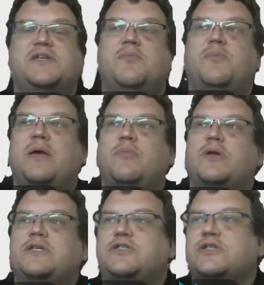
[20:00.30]
B, but
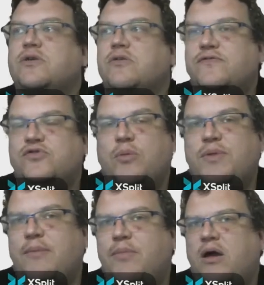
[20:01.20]
it's just going to drop
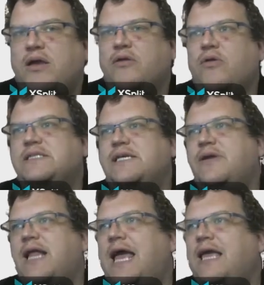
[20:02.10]
that mark in
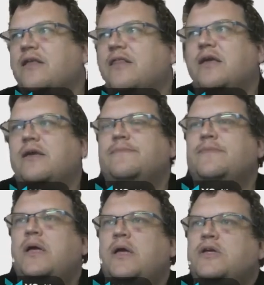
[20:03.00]
Criterion A, I think.
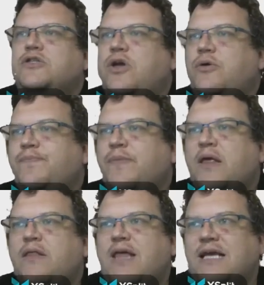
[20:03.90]
So
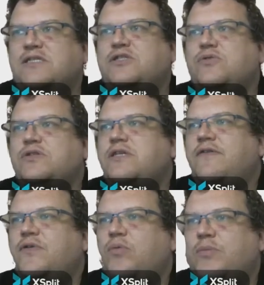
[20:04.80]
that's the sort of
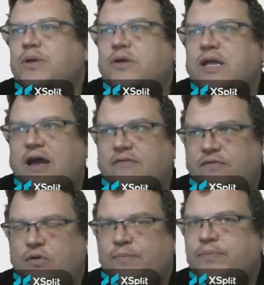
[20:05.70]
stuff you want to be looking out
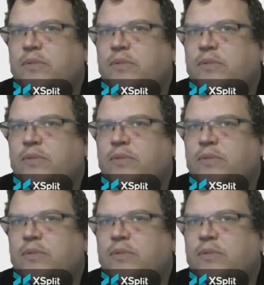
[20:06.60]
for.